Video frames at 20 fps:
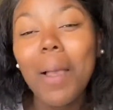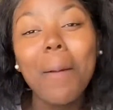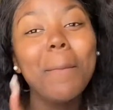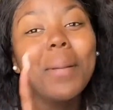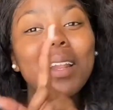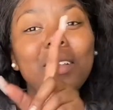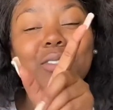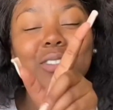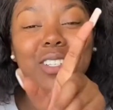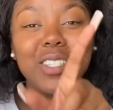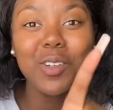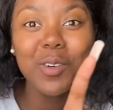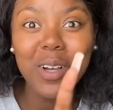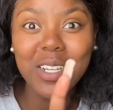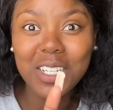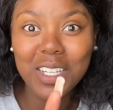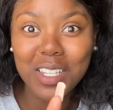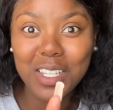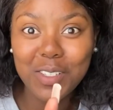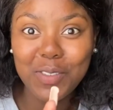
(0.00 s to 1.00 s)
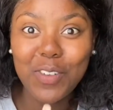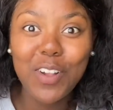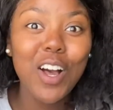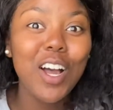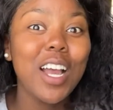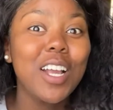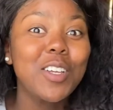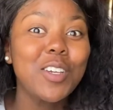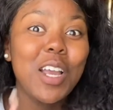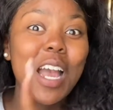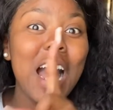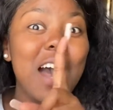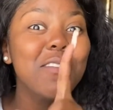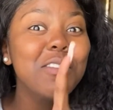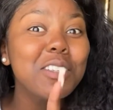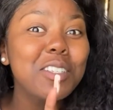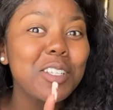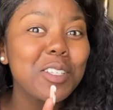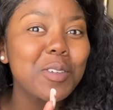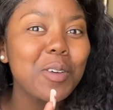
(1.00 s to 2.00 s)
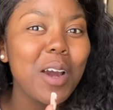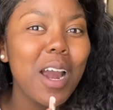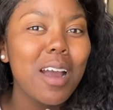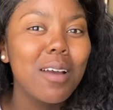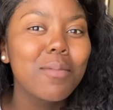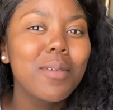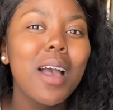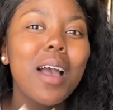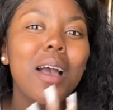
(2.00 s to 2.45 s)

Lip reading: But if you're still watching this vlog and you haven't subscribed,